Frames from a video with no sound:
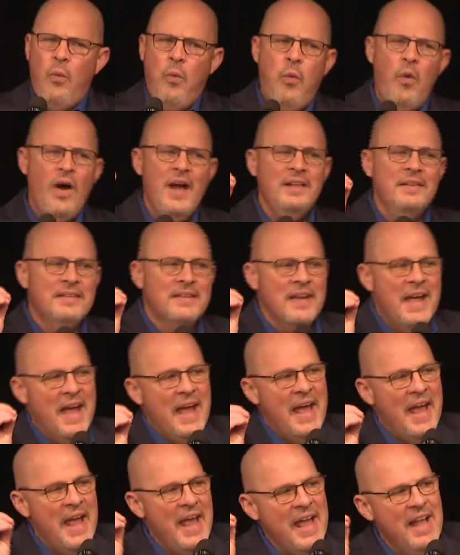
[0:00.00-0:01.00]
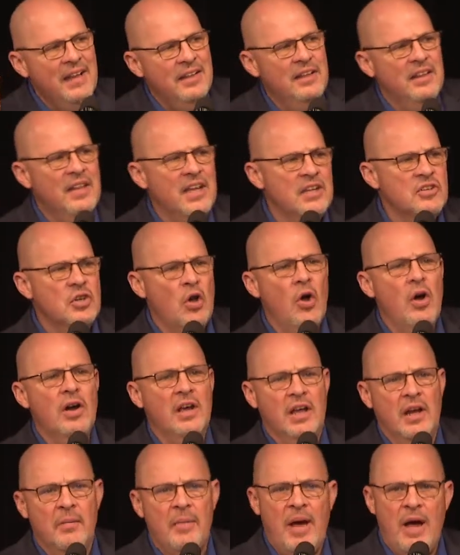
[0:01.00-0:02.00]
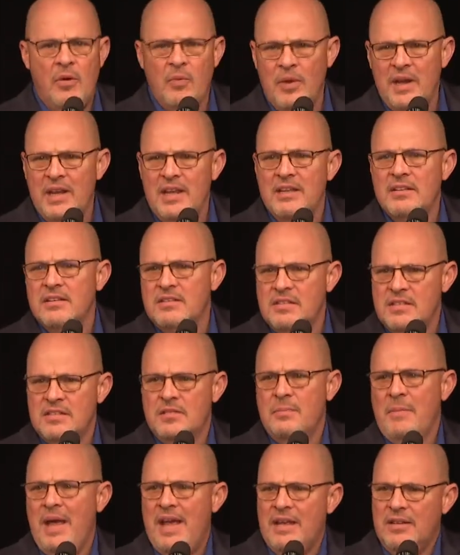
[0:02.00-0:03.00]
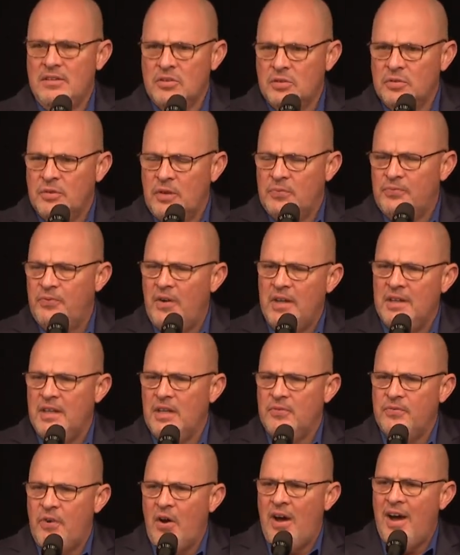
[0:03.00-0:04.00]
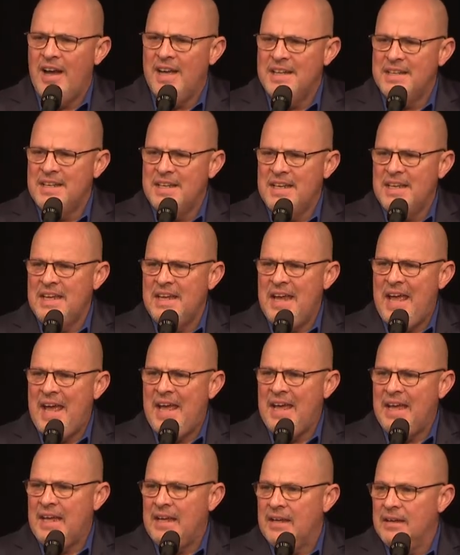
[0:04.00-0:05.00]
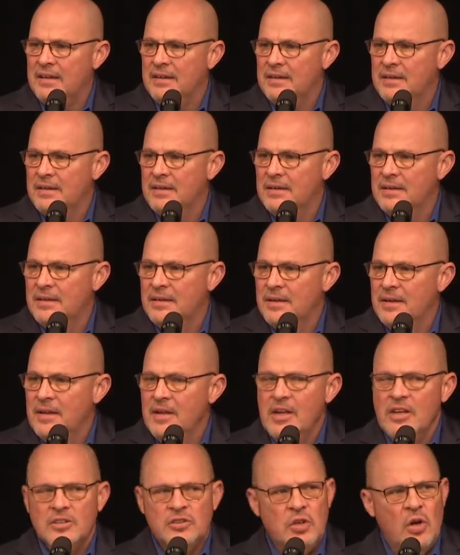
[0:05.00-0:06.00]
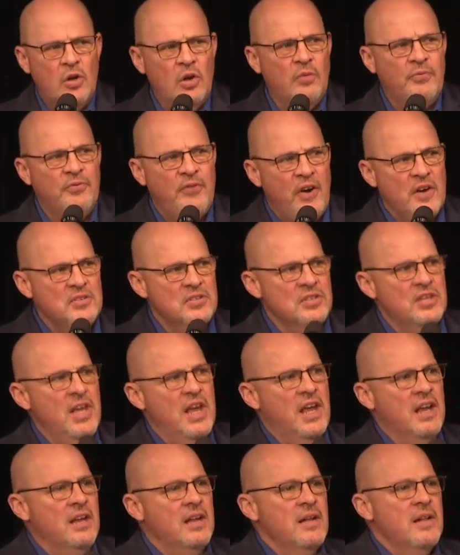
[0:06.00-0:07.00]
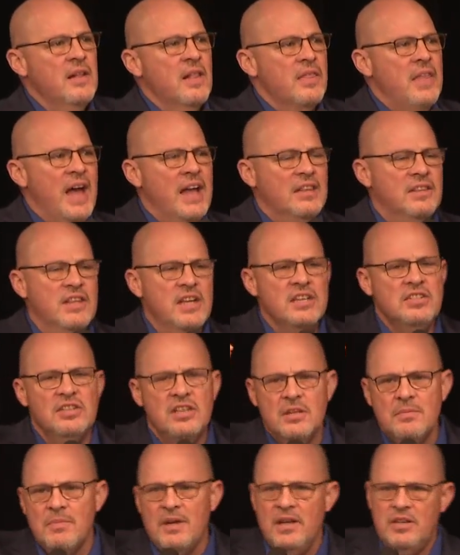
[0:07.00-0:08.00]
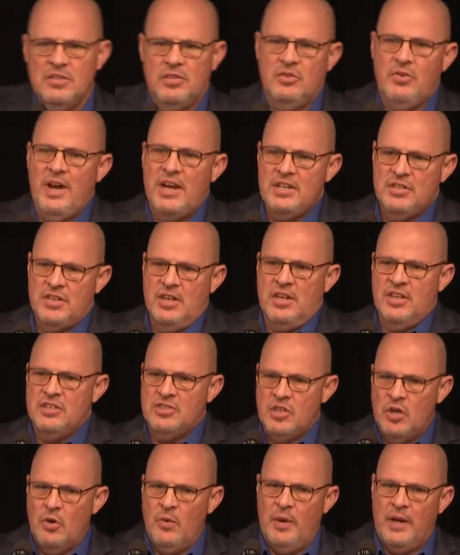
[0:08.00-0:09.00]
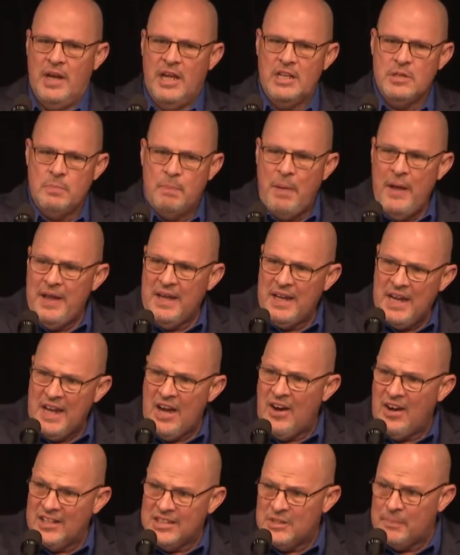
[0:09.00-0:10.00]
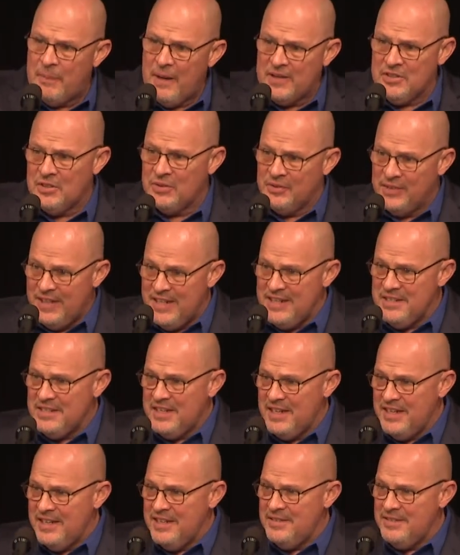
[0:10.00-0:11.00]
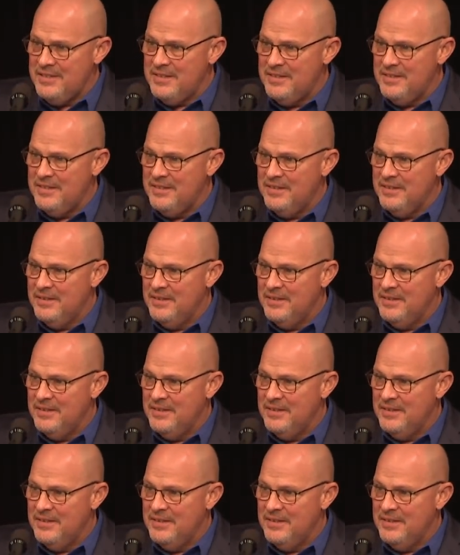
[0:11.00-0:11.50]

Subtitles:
What the hell are they talking about? We need to dismantle the funding for IDEA. So the first thing that this administration is doing is picking on special needs kids?